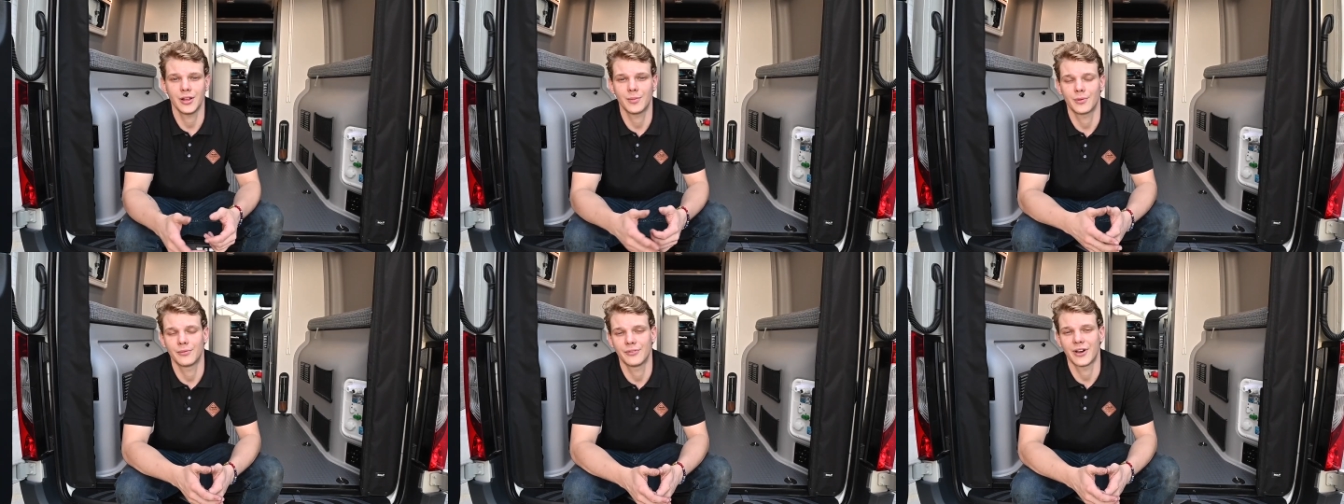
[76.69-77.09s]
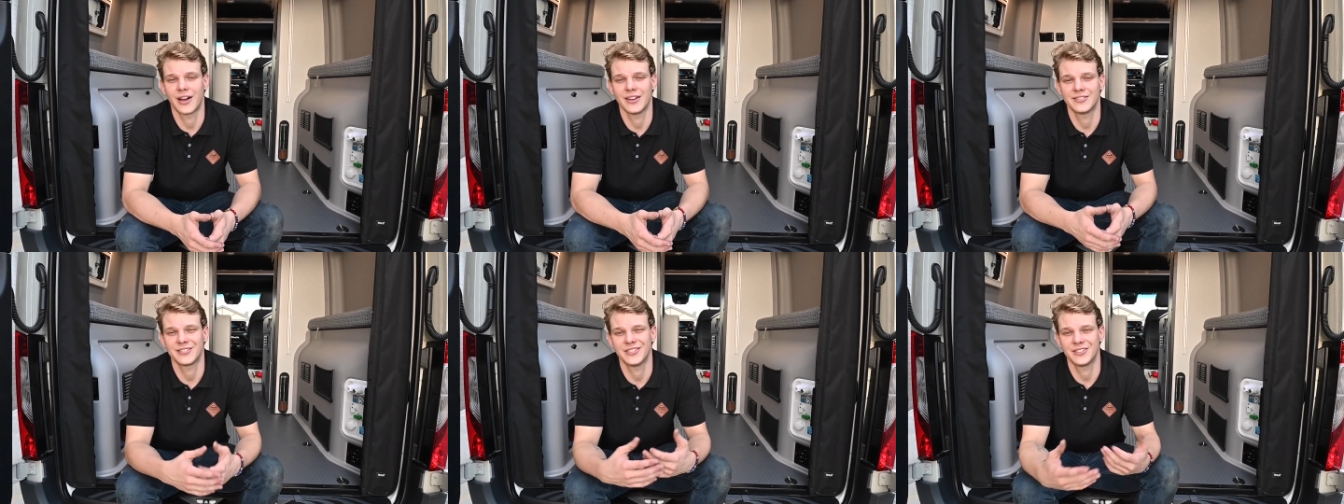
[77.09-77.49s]
it
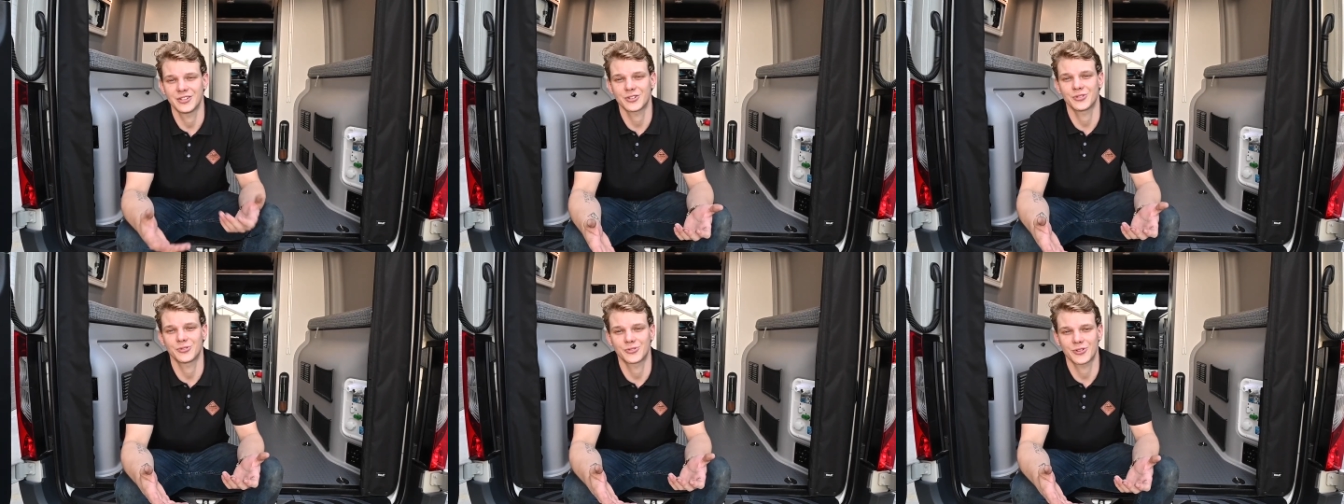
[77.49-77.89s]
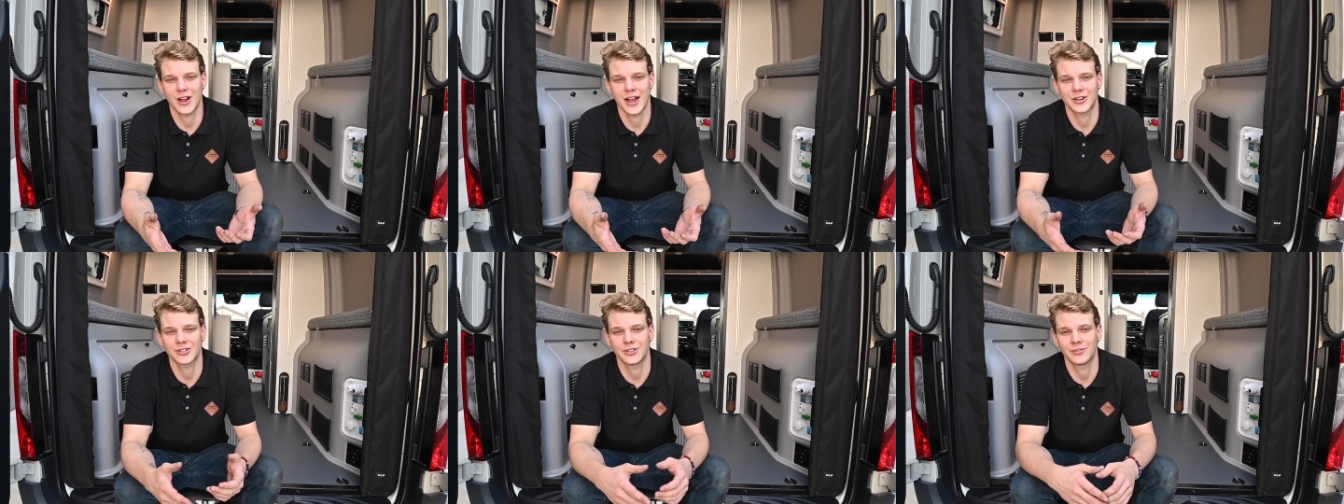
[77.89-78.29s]
provides additional
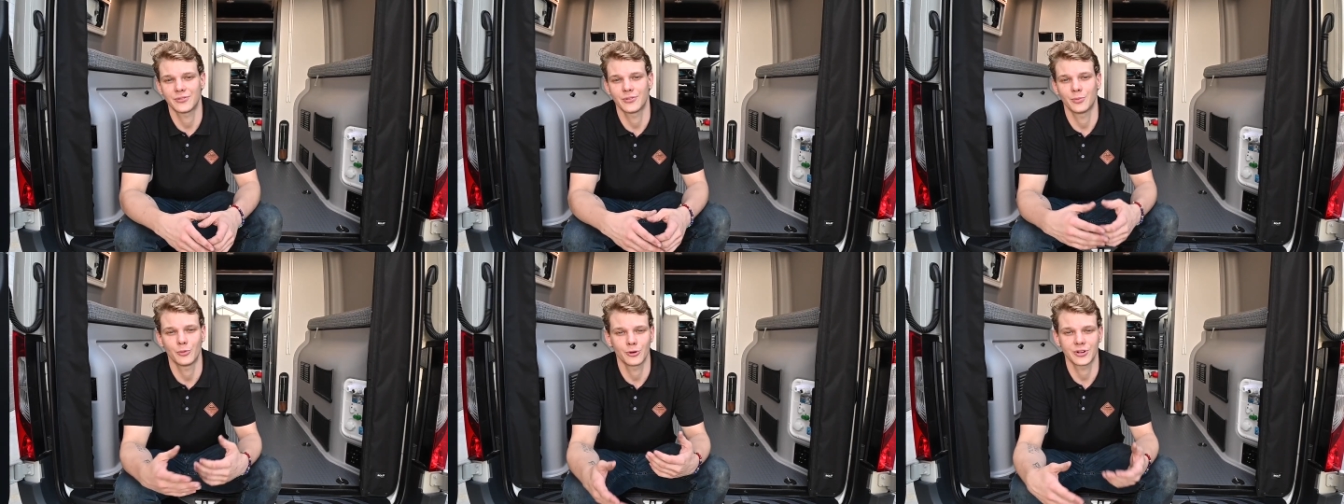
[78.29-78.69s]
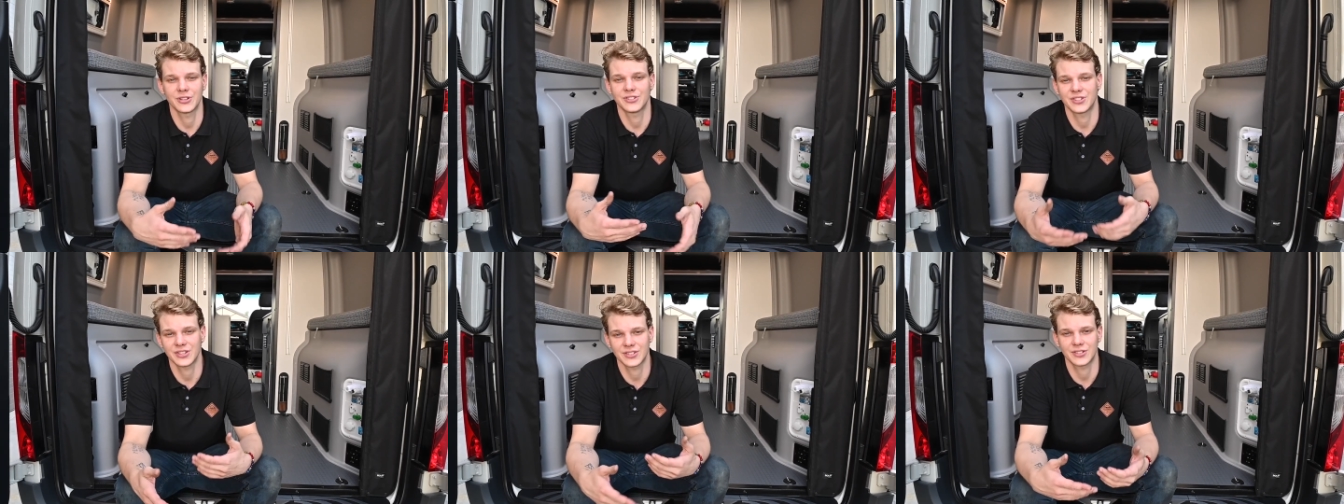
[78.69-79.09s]
traction for more
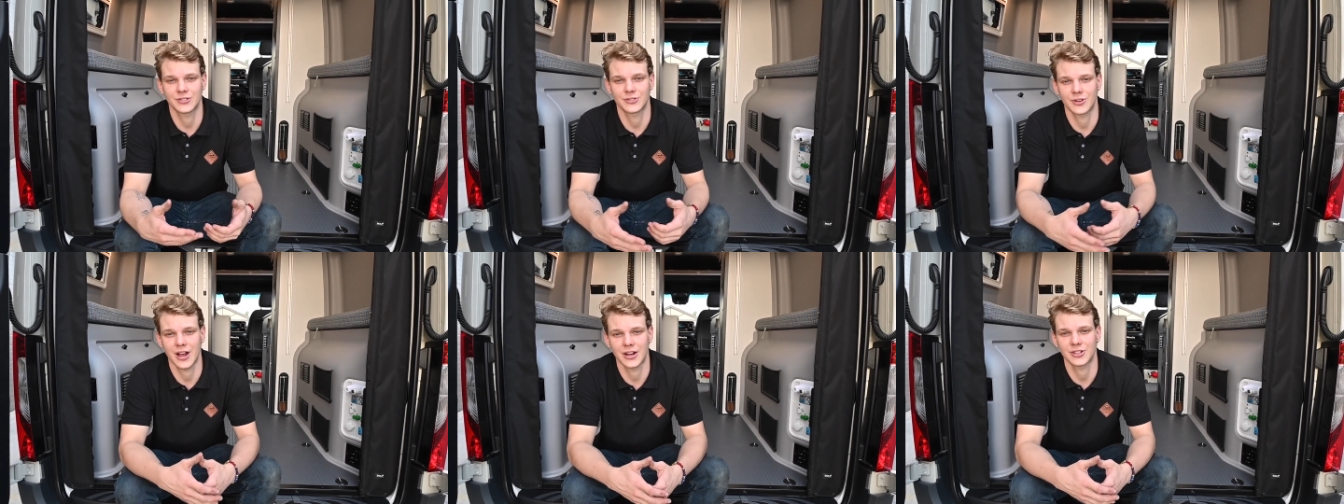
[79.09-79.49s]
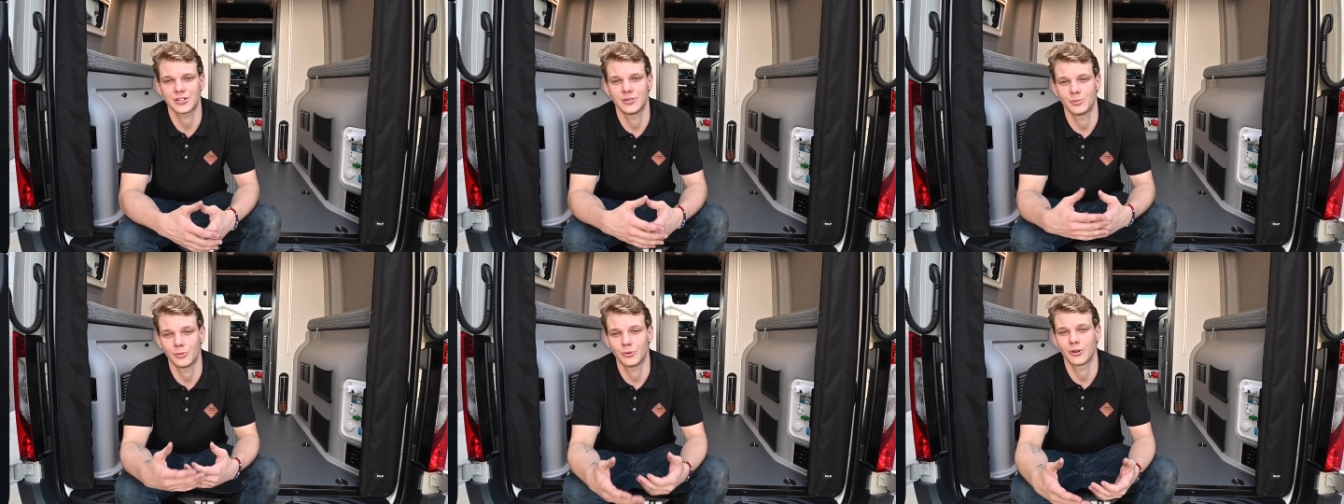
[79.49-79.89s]
consistent
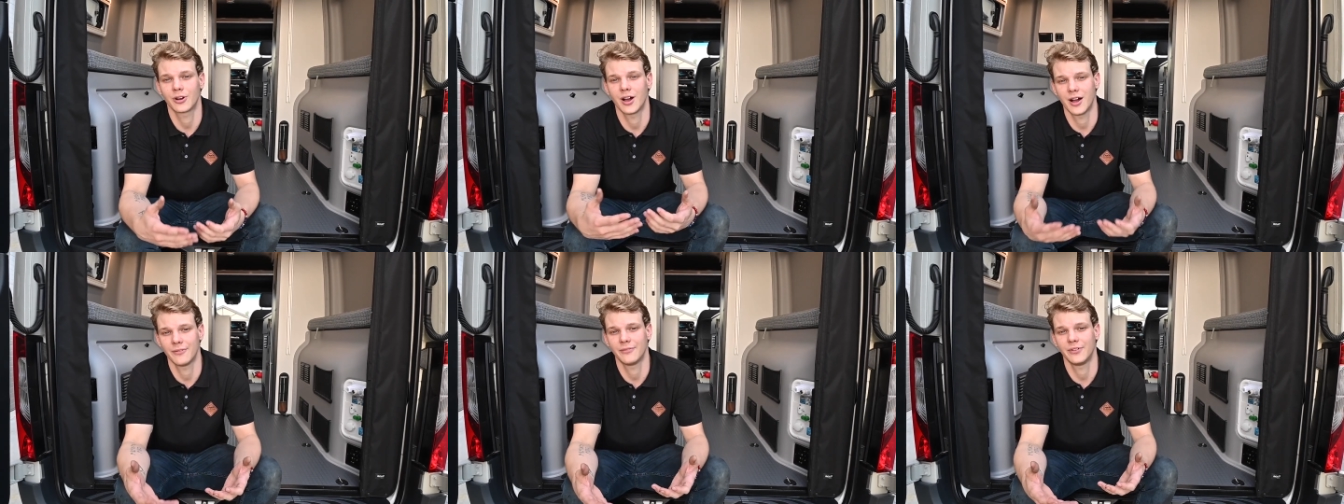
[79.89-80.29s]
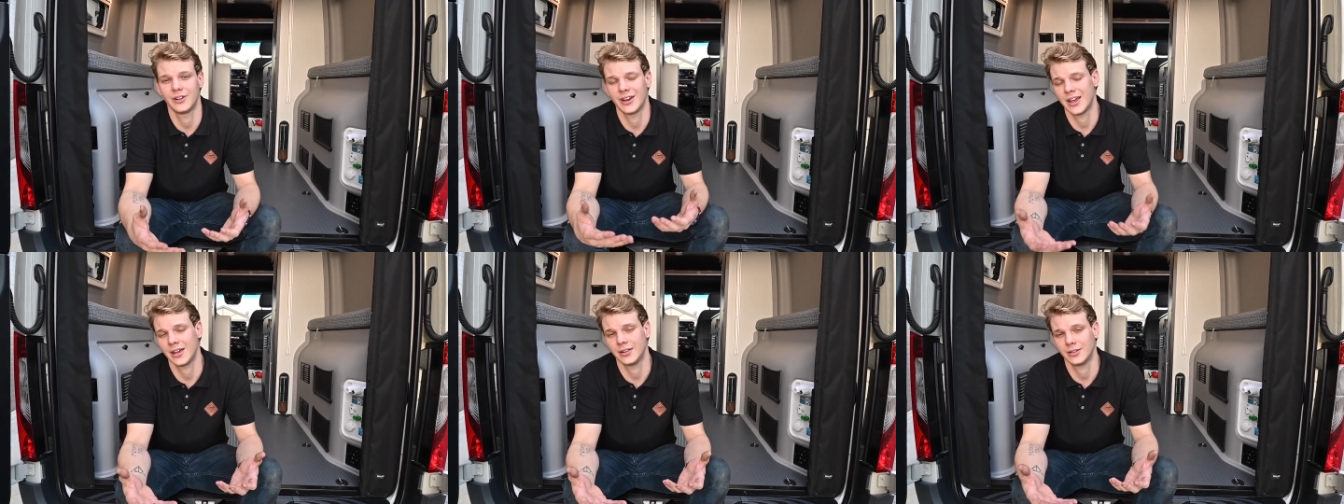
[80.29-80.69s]
traction and more
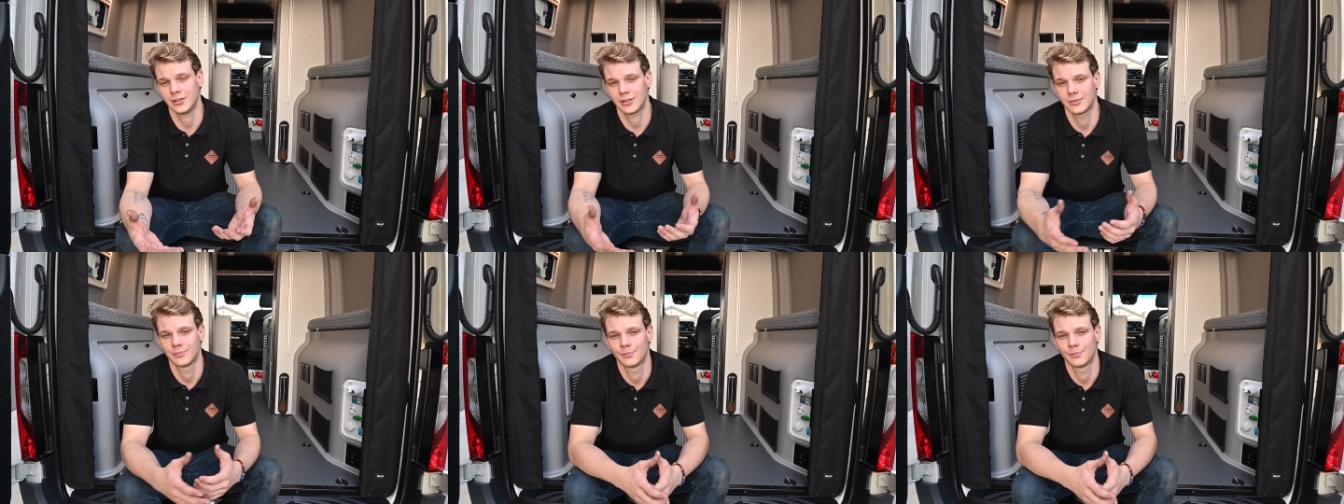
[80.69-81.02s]
confident handling.